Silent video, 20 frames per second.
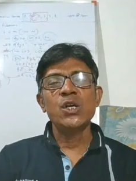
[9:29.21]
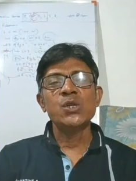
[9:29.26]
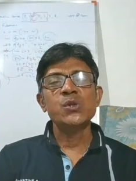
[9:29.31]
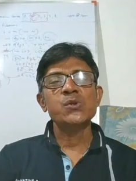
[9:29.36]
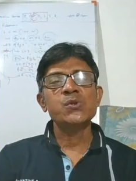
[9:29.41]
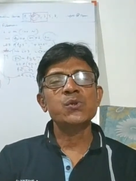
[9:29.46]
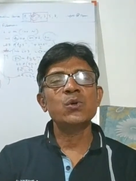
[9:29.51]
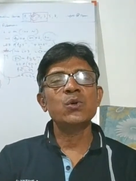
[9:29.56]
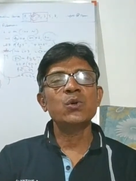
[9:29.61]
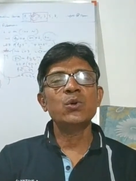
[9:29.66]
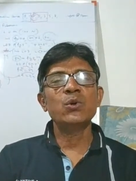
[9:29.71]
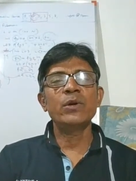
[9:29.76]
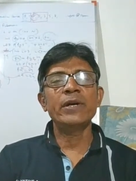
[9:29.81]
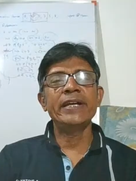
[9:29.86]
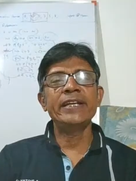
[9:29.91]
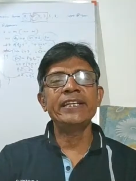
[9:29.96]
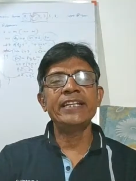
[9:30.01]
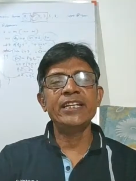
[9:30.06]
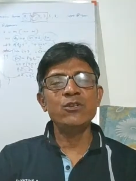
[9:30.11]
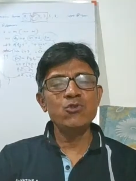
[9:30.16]
So
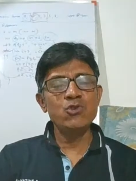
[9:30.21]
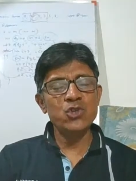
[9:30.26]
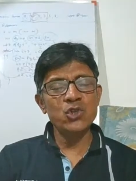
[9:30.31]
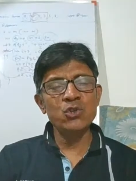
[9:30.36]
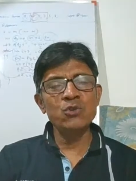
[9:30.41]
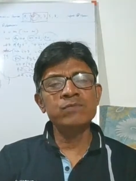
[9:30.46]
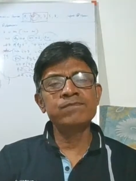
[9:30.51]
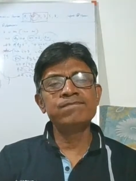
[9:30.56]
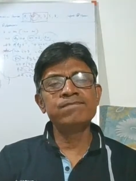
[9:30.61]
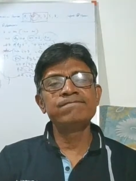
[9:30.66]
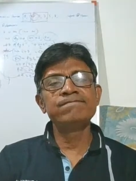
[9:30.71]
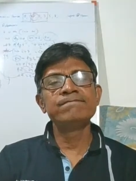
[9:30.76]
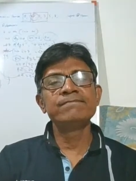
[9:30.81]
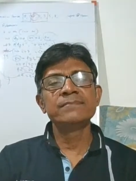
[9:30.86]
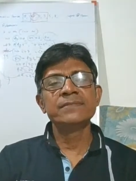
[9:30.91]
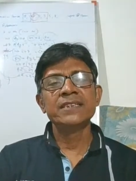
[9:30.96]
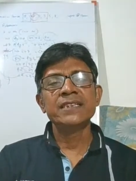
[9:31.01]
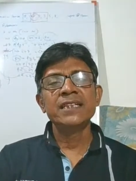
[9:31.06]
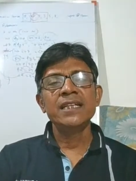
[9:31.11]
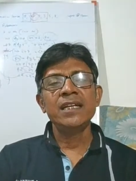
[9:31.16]
in YouTube,
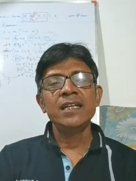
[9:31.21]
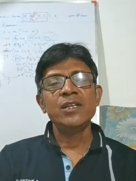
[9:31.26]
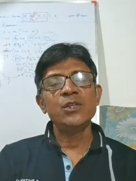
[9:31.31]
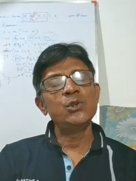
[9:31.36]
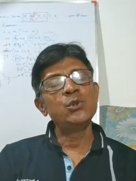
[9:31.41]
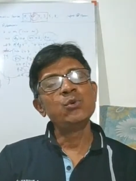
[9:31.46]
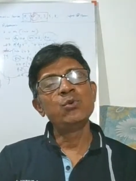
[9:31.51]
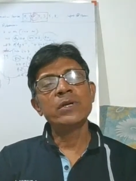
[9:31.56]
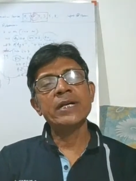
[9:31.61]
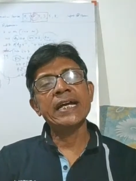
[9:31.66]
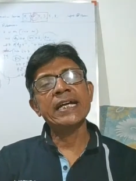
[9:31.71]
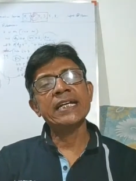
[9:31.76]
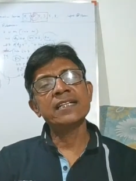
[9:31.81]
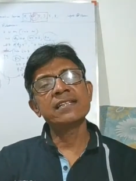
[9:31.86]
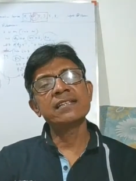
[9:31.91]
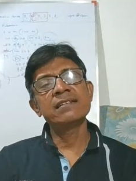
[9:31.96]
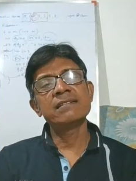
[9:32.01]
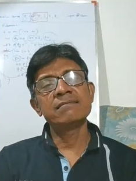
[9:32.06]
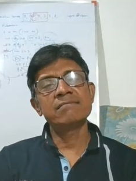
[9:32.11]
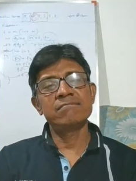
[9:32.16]
you
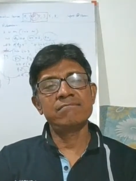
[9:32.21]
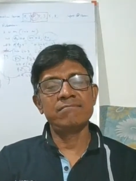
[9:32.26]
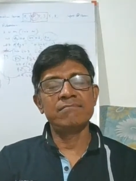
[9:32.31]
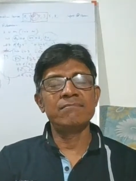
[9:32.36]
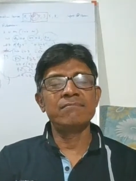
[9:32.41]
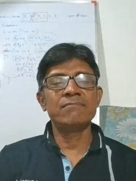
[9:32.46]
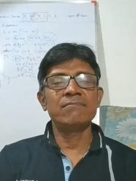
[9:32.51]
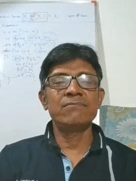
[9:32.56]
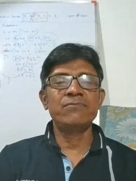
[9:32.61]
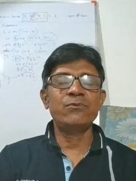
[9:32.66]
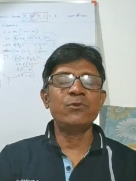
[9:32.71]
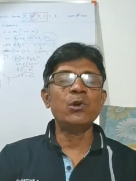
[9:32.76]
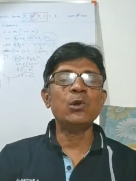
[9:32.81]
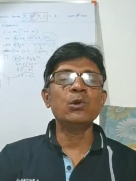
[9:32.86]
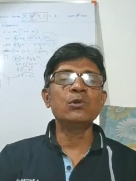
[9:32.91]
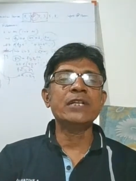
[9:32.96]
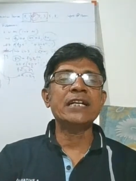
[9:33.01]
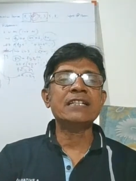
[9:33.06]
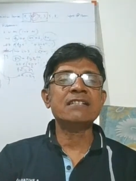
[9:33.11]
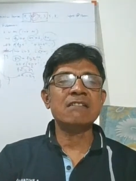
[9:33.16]
can
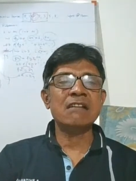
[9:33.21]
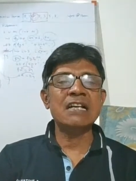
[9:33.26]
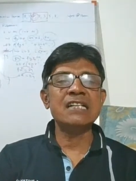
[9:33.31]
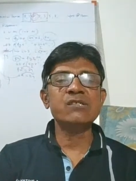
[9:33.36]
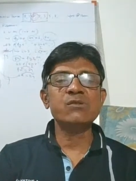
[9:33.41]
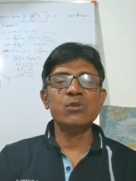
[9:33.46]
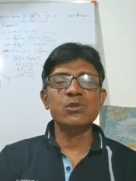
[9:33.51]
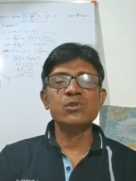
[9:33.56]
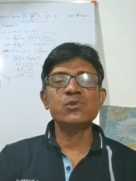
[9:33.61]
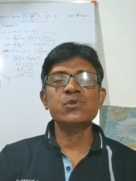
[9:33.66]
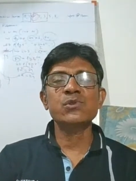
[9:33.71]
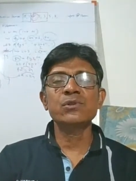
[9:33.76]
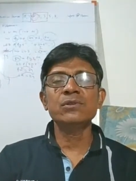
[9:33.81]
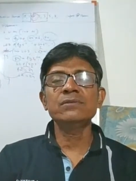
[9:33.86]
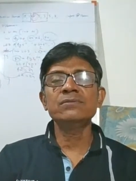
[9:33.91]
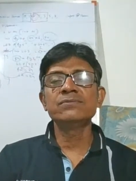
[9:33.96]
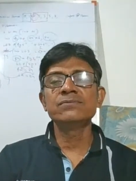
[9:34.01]
follow that class also.